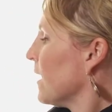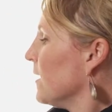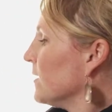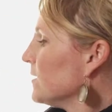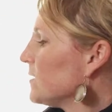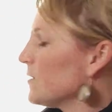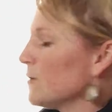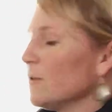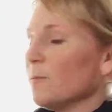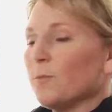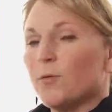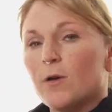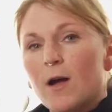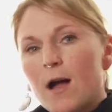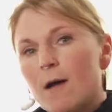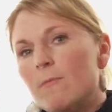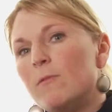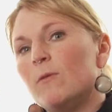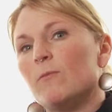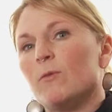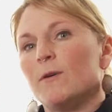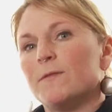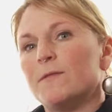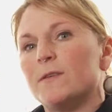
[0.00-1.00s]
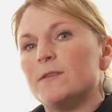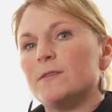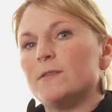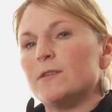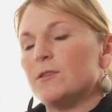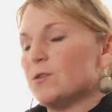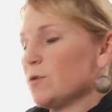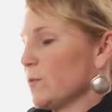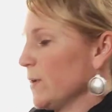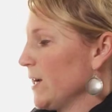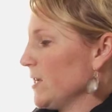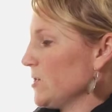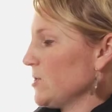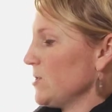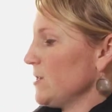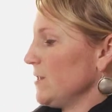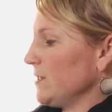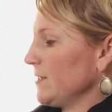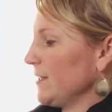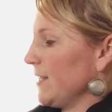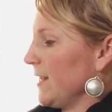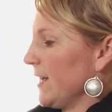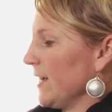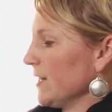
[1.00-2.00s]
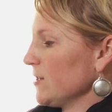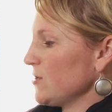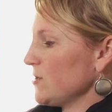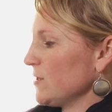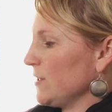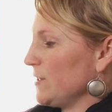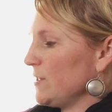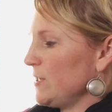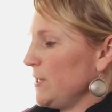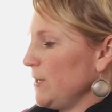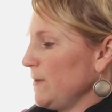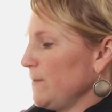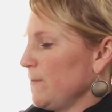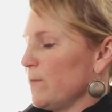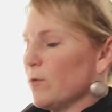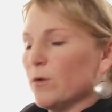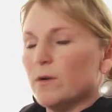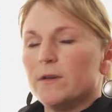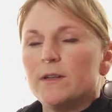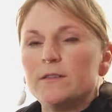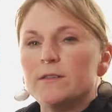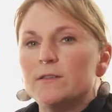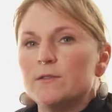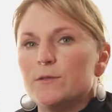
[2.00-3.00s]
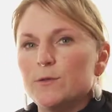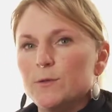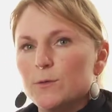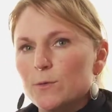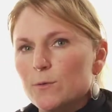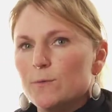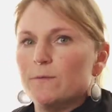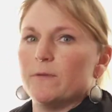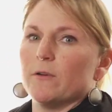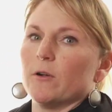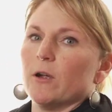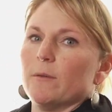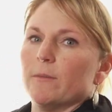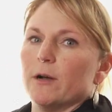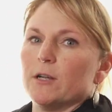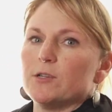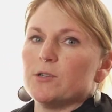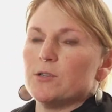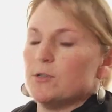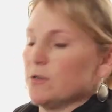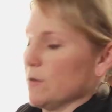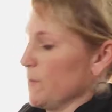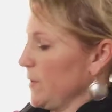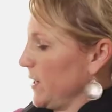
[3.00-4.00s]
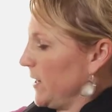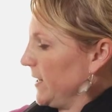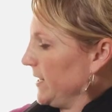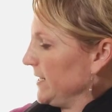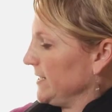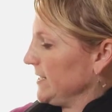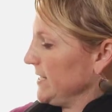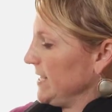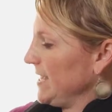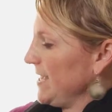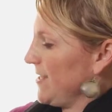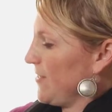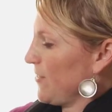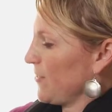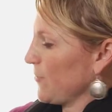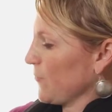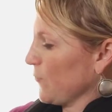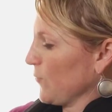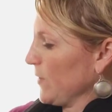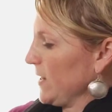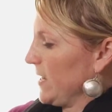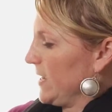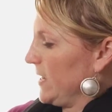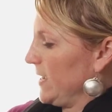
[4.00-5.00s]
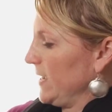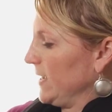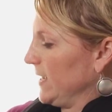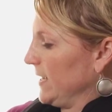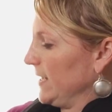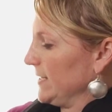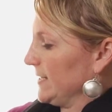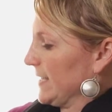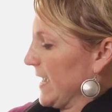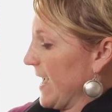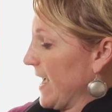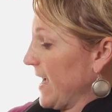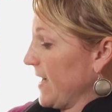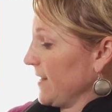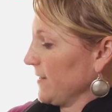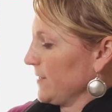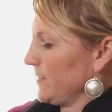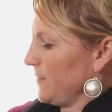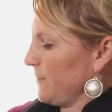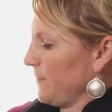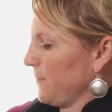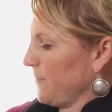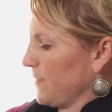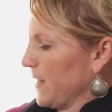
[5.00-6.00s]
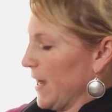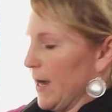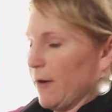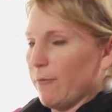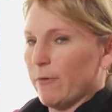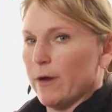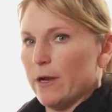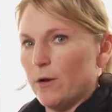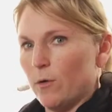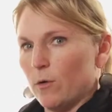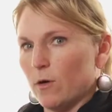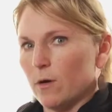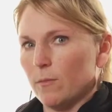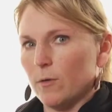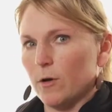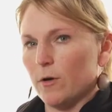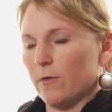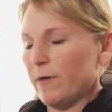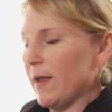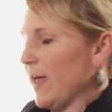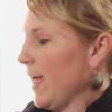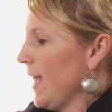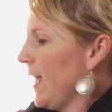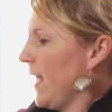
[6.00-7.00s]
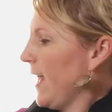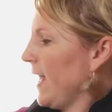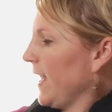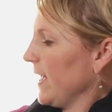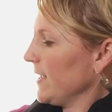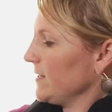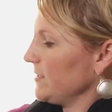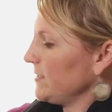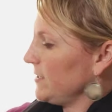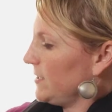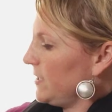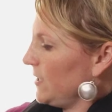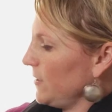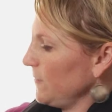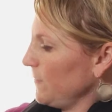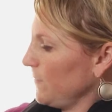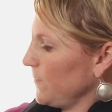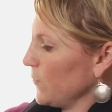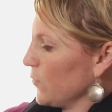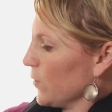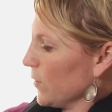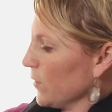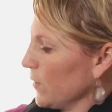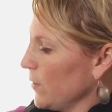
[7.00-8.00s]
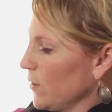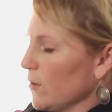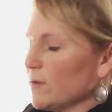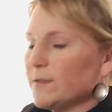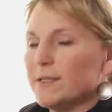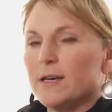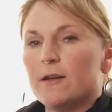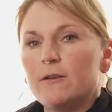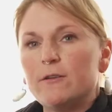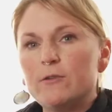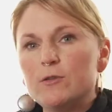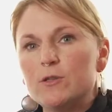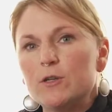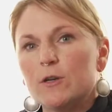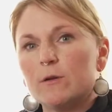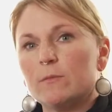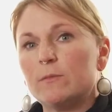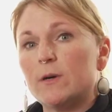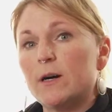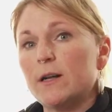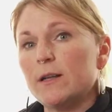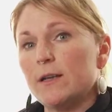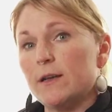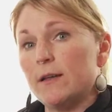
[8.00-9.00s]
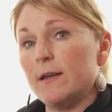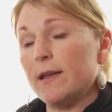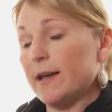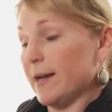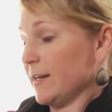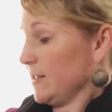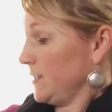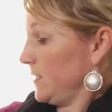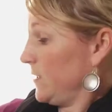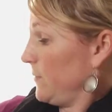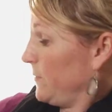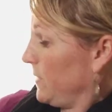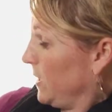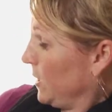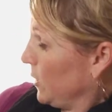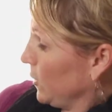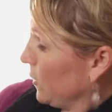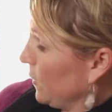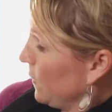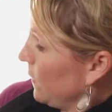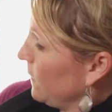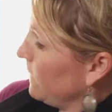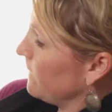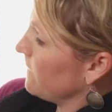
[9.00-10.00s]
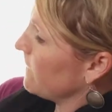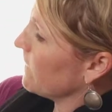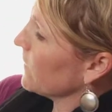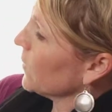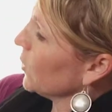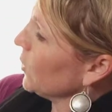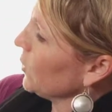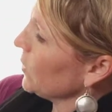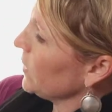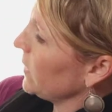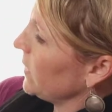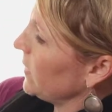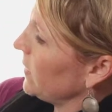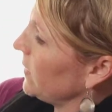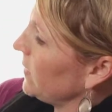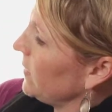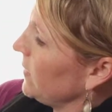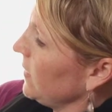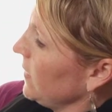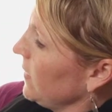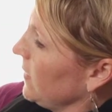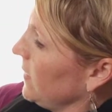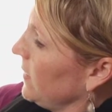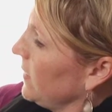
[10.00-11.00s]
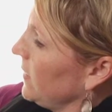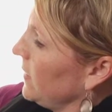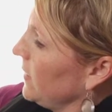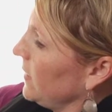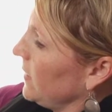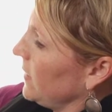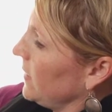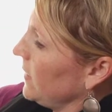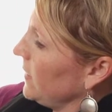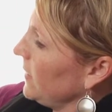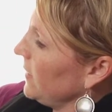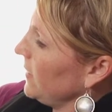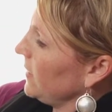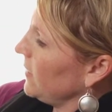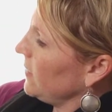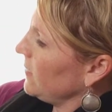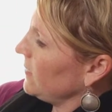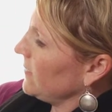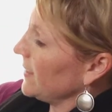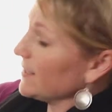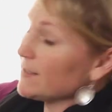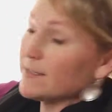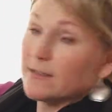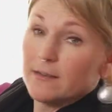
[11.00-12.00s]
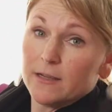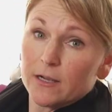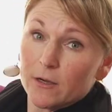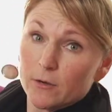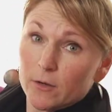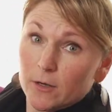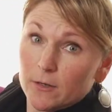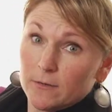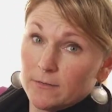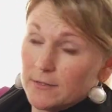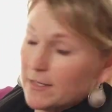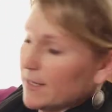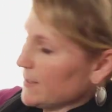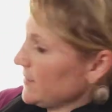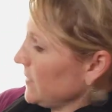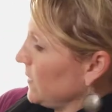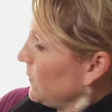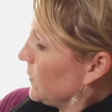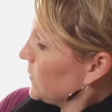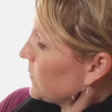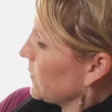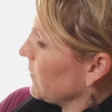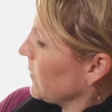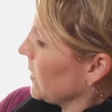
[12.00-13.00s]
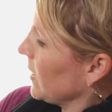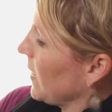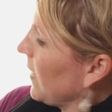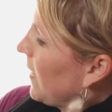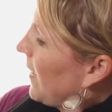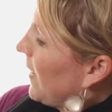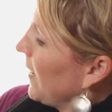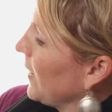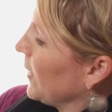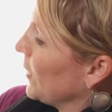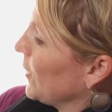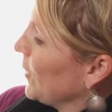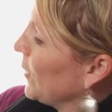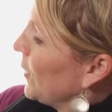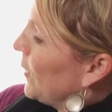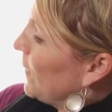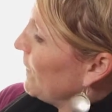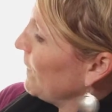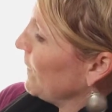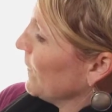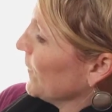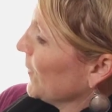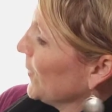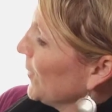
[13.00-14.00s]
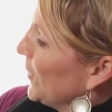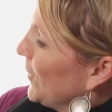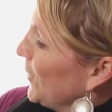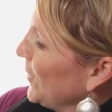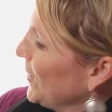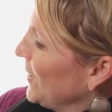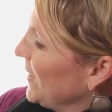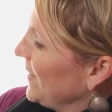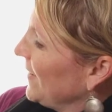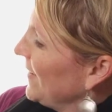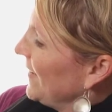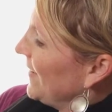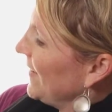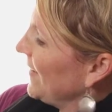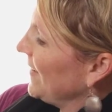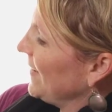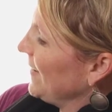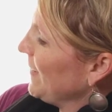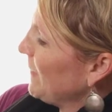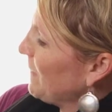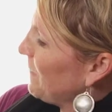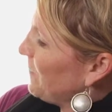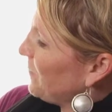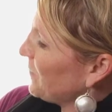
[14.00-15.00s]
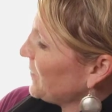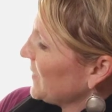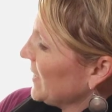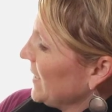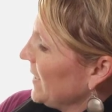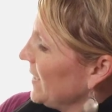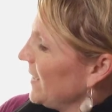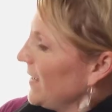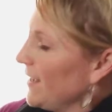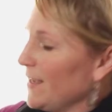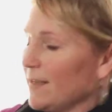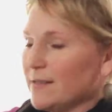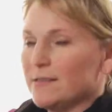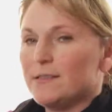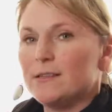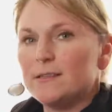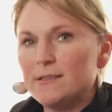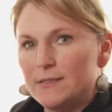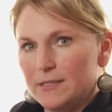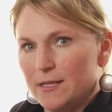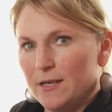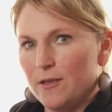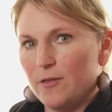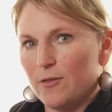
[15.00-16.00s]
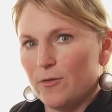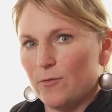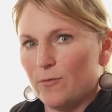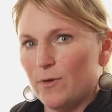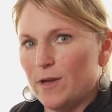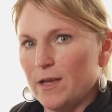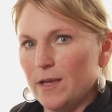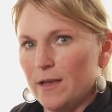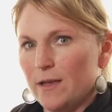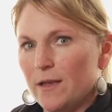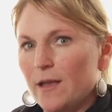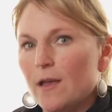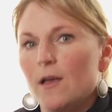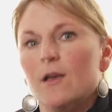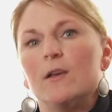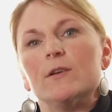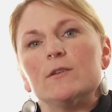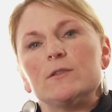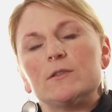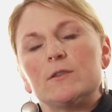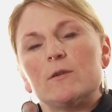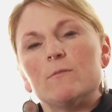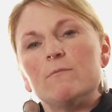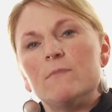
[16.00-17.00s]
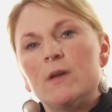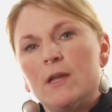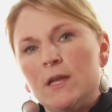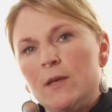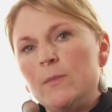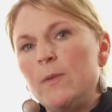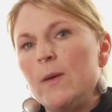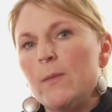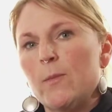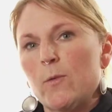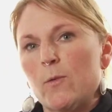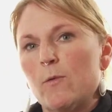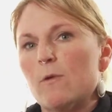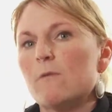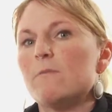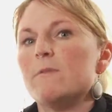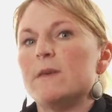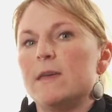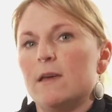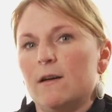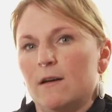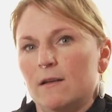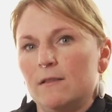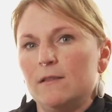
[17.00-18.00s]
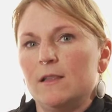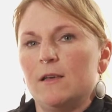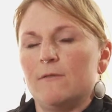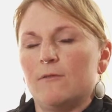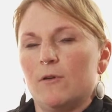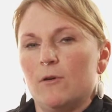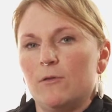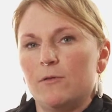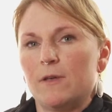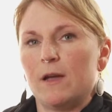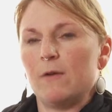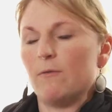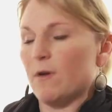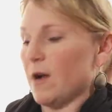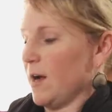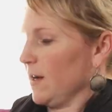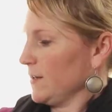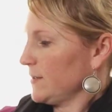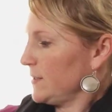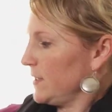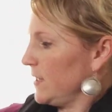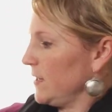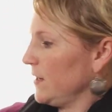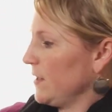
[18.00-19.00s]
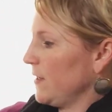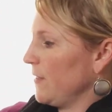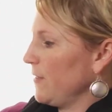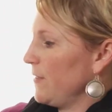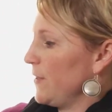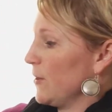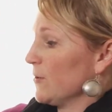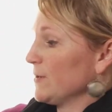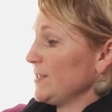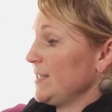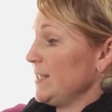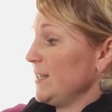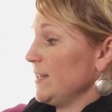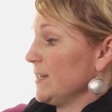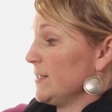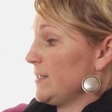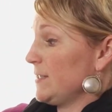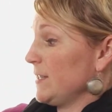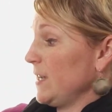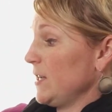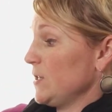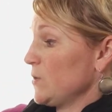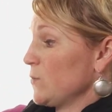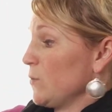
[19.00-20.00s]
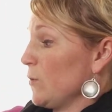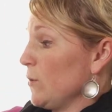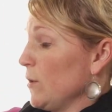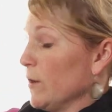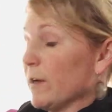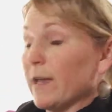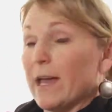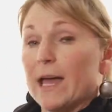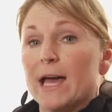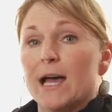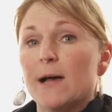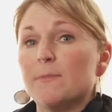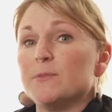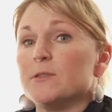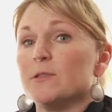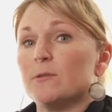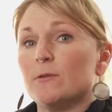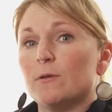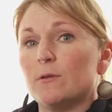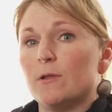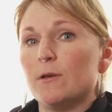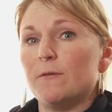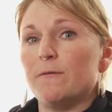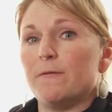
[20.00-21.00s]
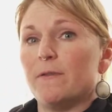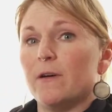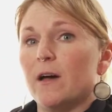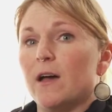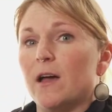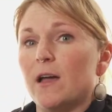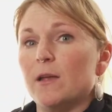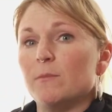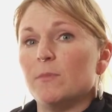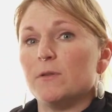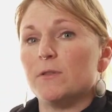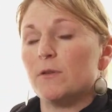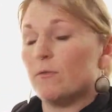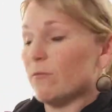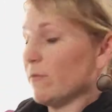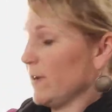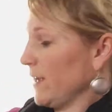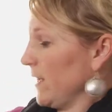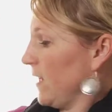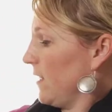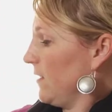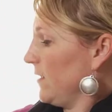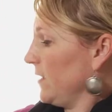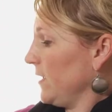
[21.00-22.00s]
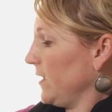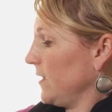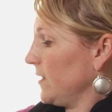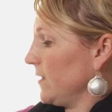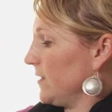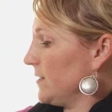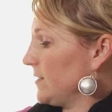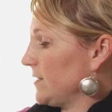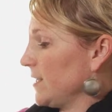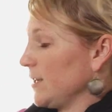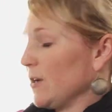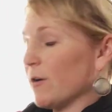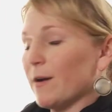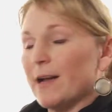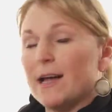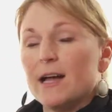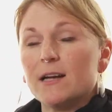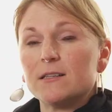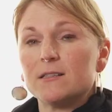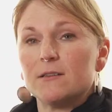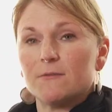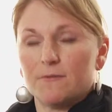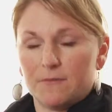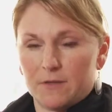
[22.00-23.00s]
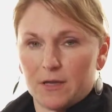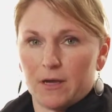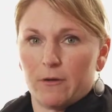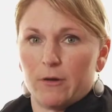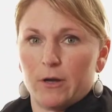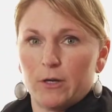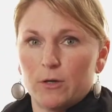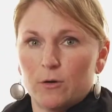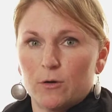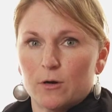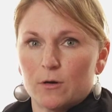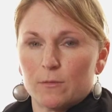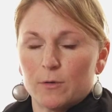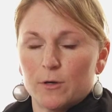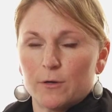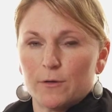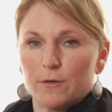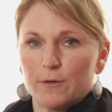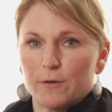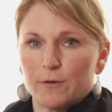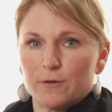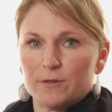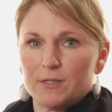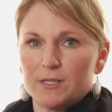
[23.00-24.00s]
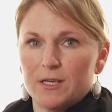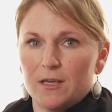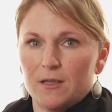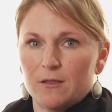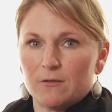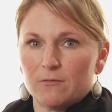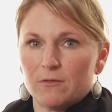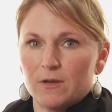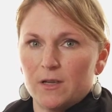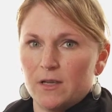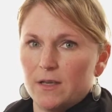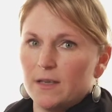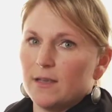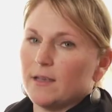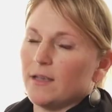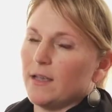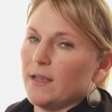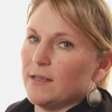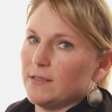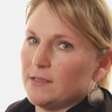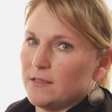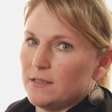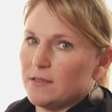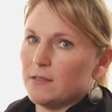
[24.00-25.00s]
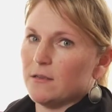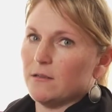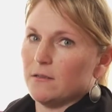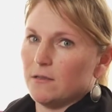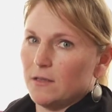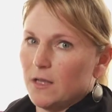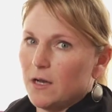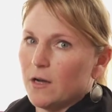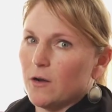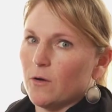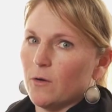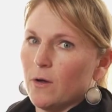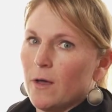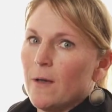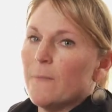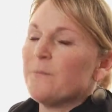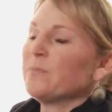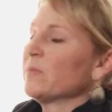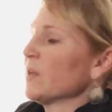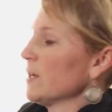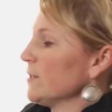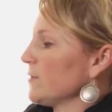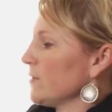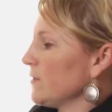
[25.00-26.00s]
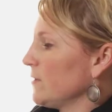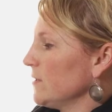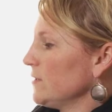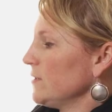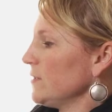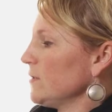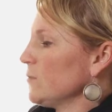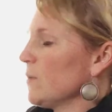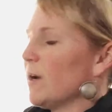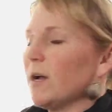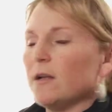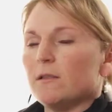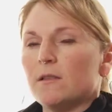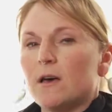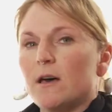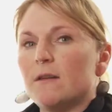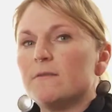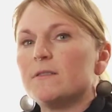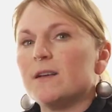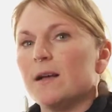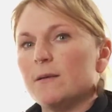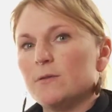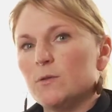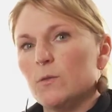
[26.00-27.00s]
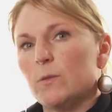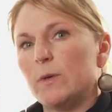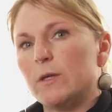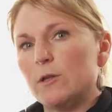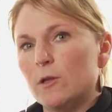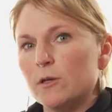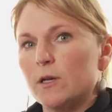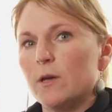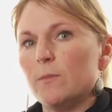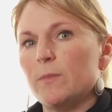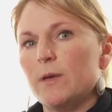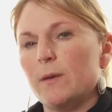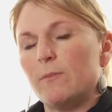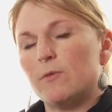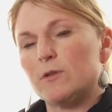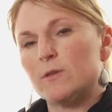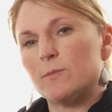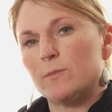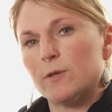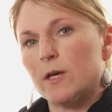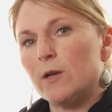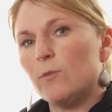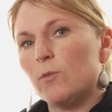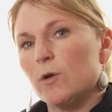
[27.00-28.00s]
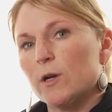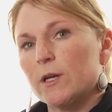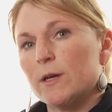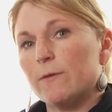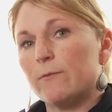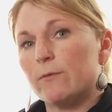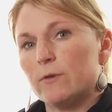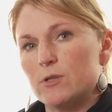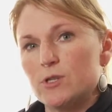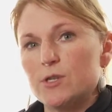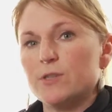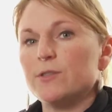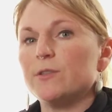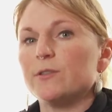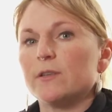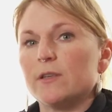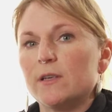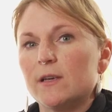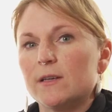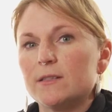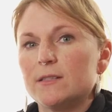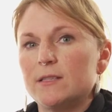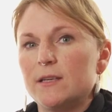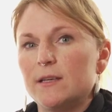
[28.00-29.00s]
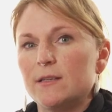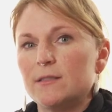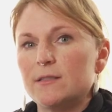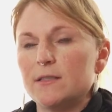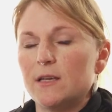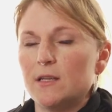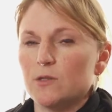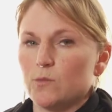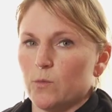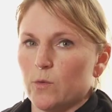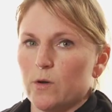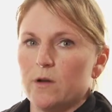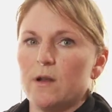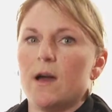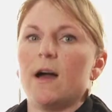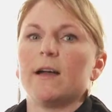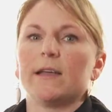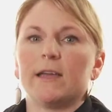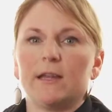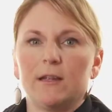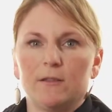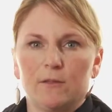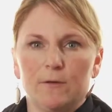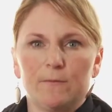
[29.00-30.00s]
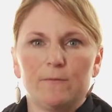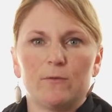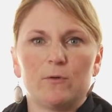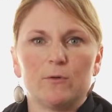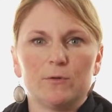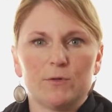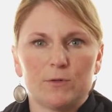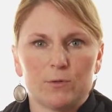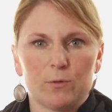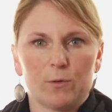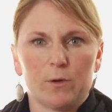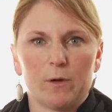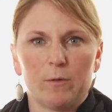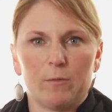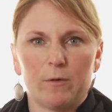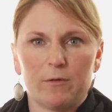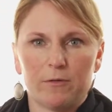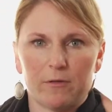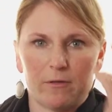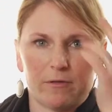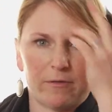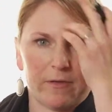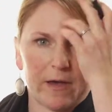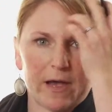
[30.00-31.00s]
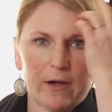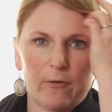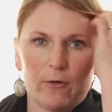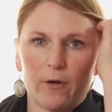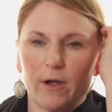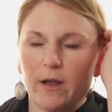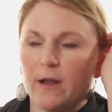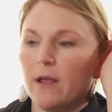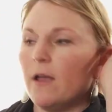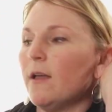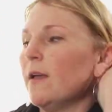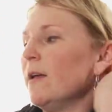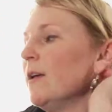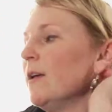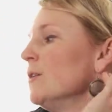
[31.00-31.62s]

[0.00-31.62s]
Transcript: So the problem with this situation is that actually T four doesn't do very much in your body. T three is active thyroid hormone, and T four goes out into your body and has to be converted in, that's an arrow in case anyone's wondering, converted into T three. So many people will be on levothyroxine, their T S H will look absolutely fine, but the reality is that your active thyroid hormone or your T three is still low. So this is why a lot of times when we look at people's blood work, if we're just looking at T S H, we're not getting the full story with the thyroid.